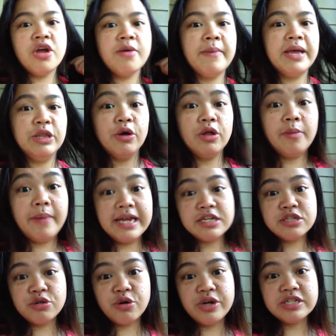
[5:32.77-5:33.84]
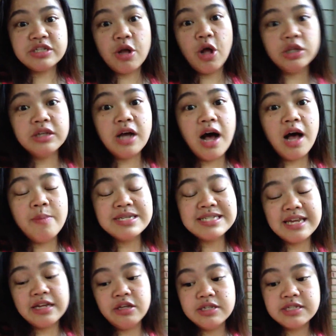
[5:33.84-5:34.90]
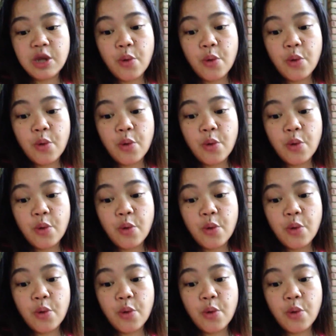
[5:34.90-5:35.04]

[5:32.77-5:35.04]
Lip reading: My local bike store is called Cahaba Cycles.